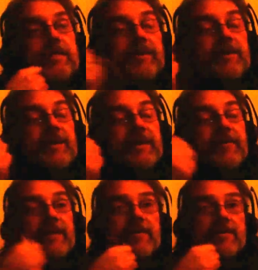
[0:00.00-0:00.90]
finally
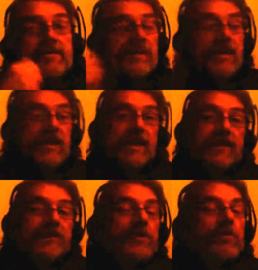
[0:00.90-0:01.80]
gave up because he
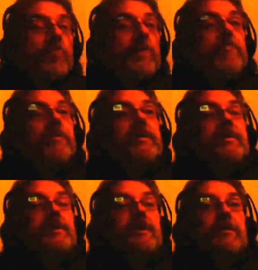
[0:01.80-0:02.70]
had his whole people in tow.